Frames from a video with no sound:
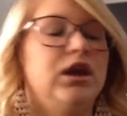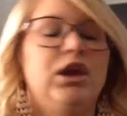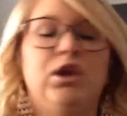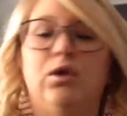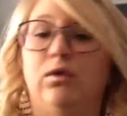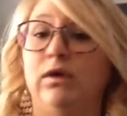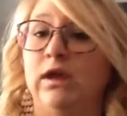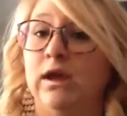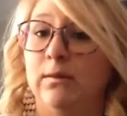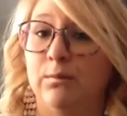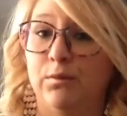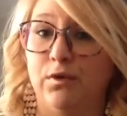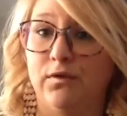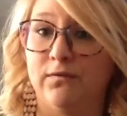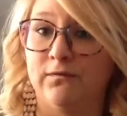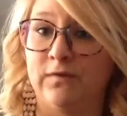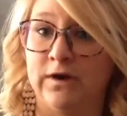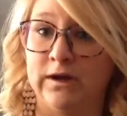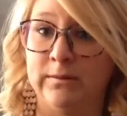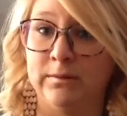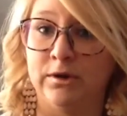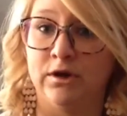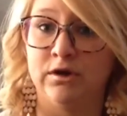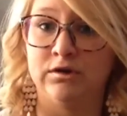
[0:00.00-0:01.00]
Get more
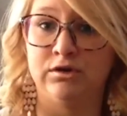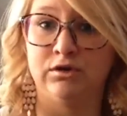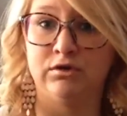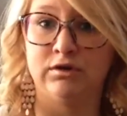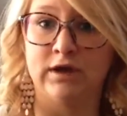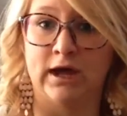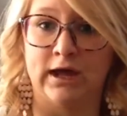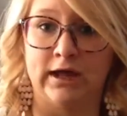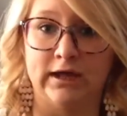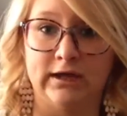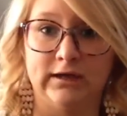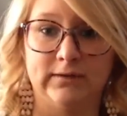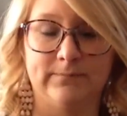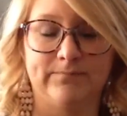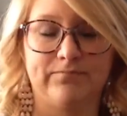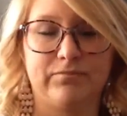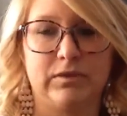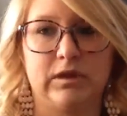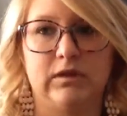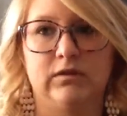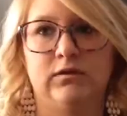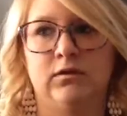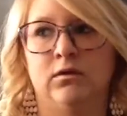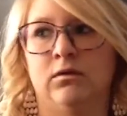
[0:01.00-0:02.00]
fiber in your diet.
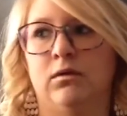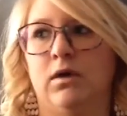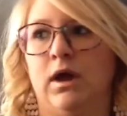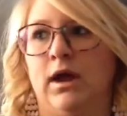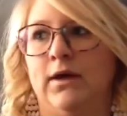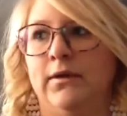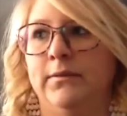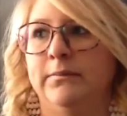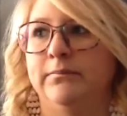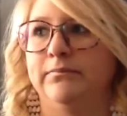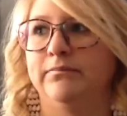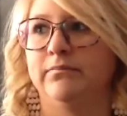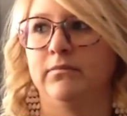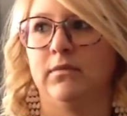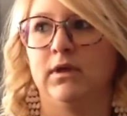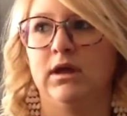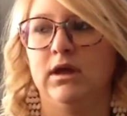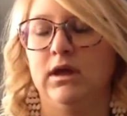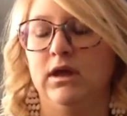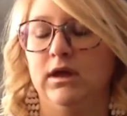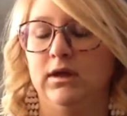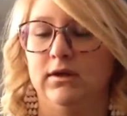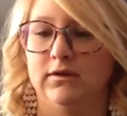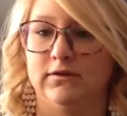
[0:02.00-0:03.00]
So I
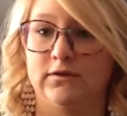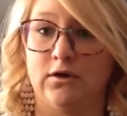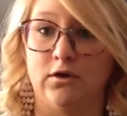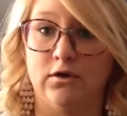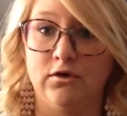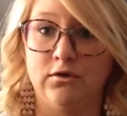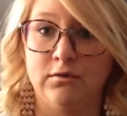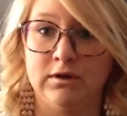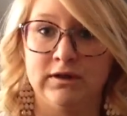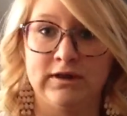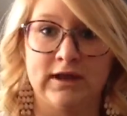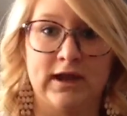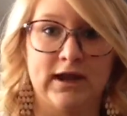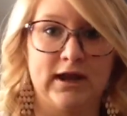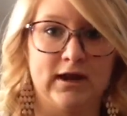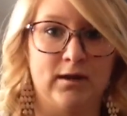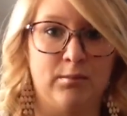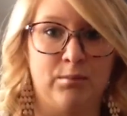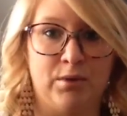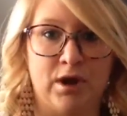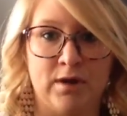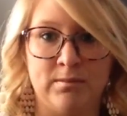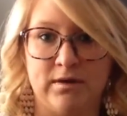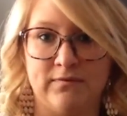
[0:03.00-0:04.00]
started doing that. I had a
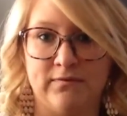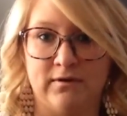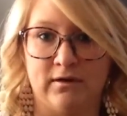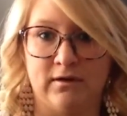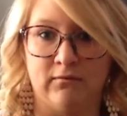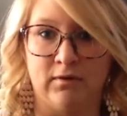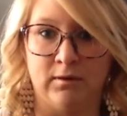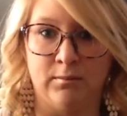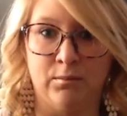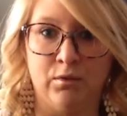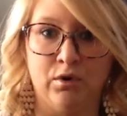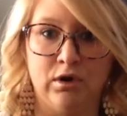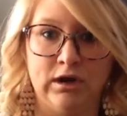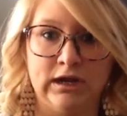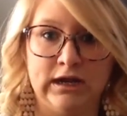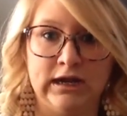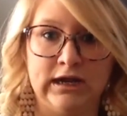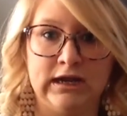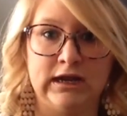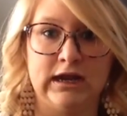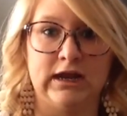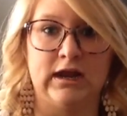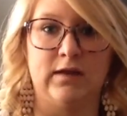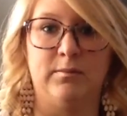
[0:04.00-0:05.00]
bread muffin every
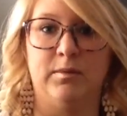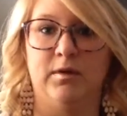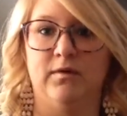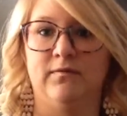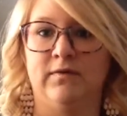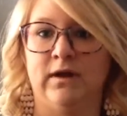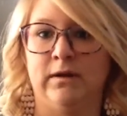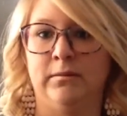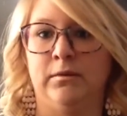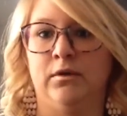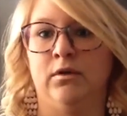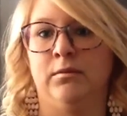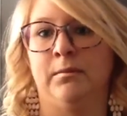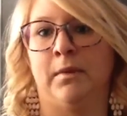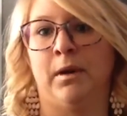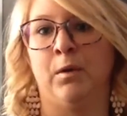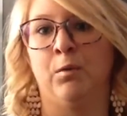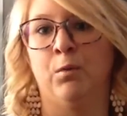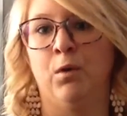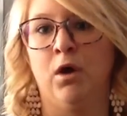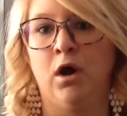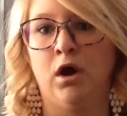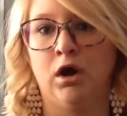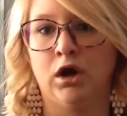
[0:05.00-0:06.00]
morning, and I put fiber in my
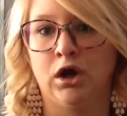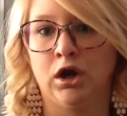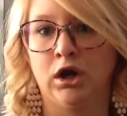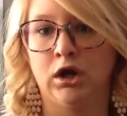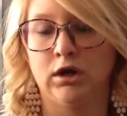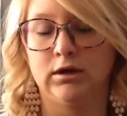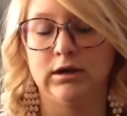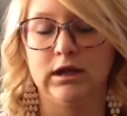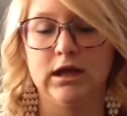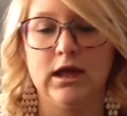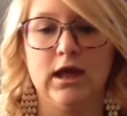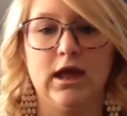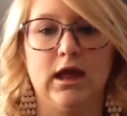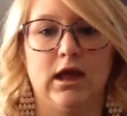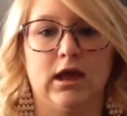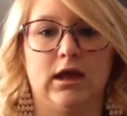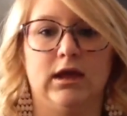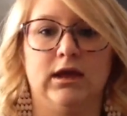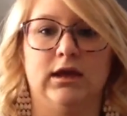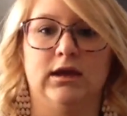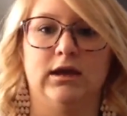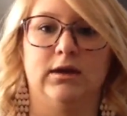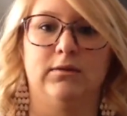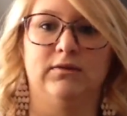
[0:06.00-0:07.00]
water,
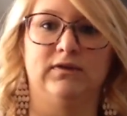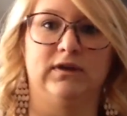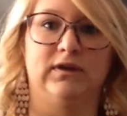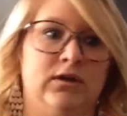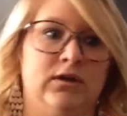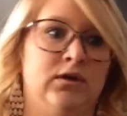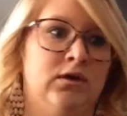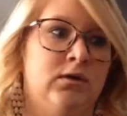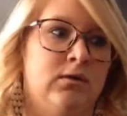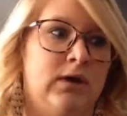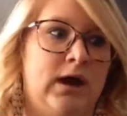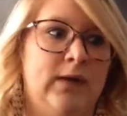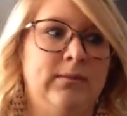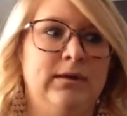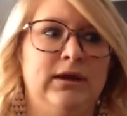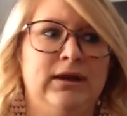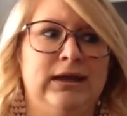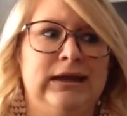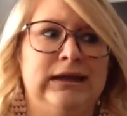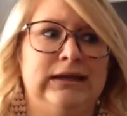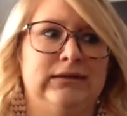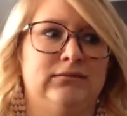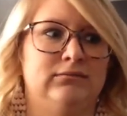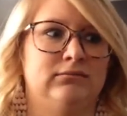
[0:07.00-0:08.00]
and I was I'm
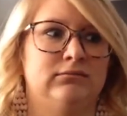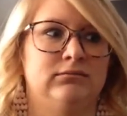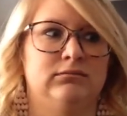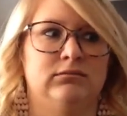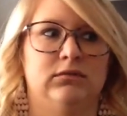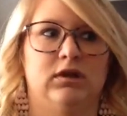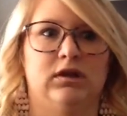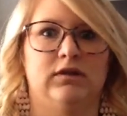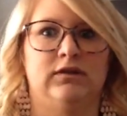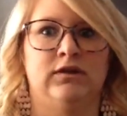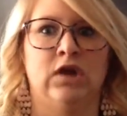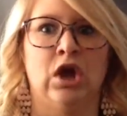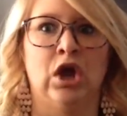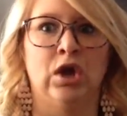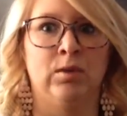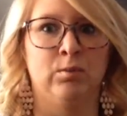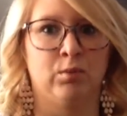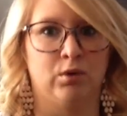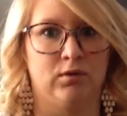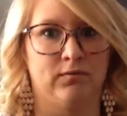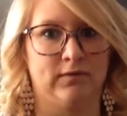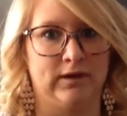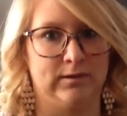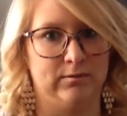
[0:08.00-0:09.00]
getting a ton
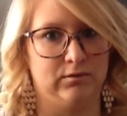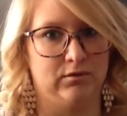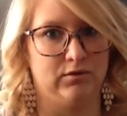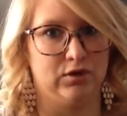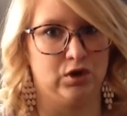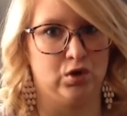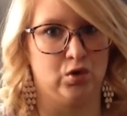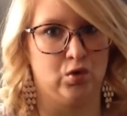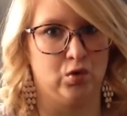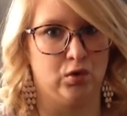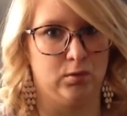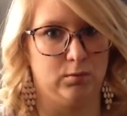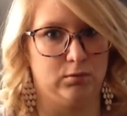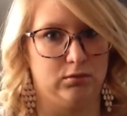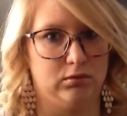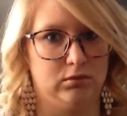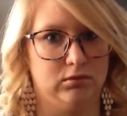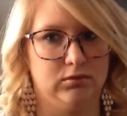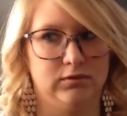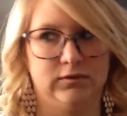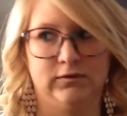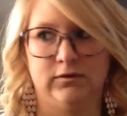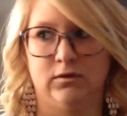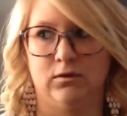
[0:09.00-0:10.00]
more fiber than normal,
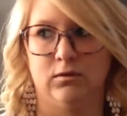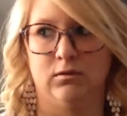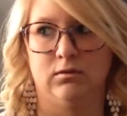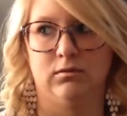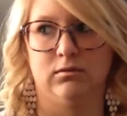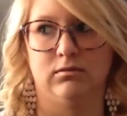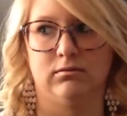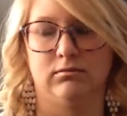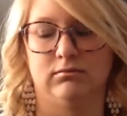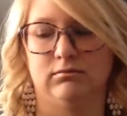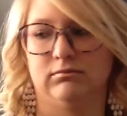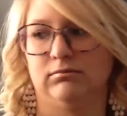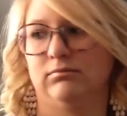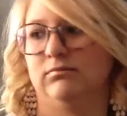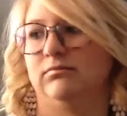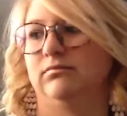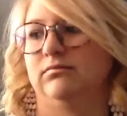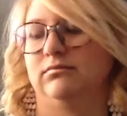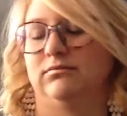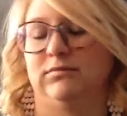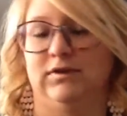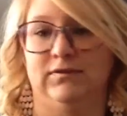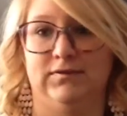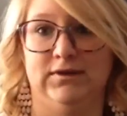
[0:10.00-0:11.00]
so
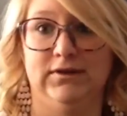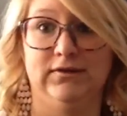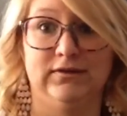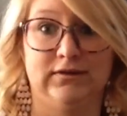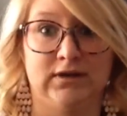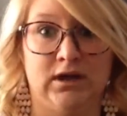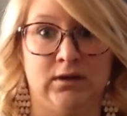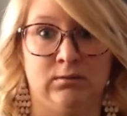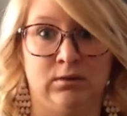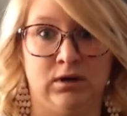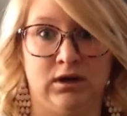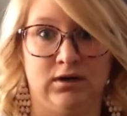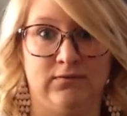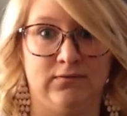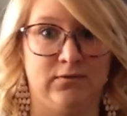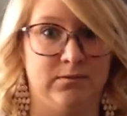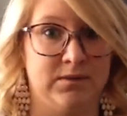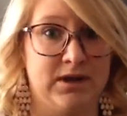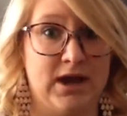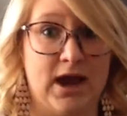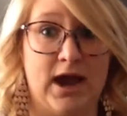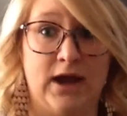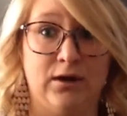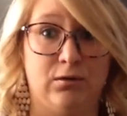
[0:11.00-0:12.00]
if this is not working for
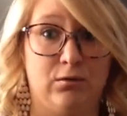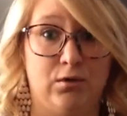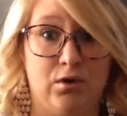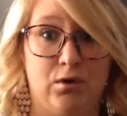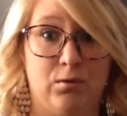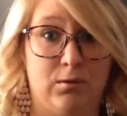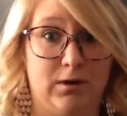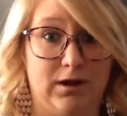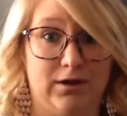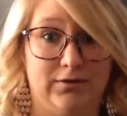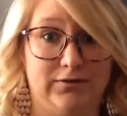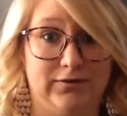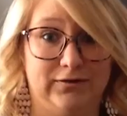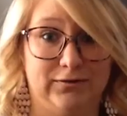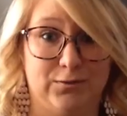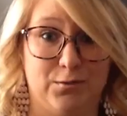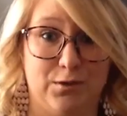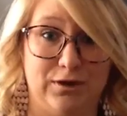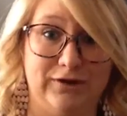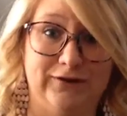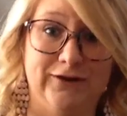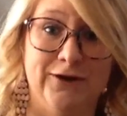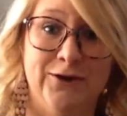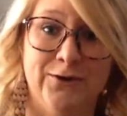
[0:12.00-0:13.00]
me, I don't know what else is
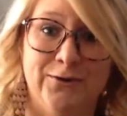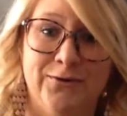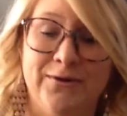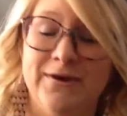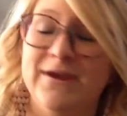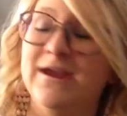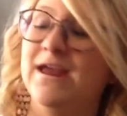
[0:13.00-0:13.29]
going to.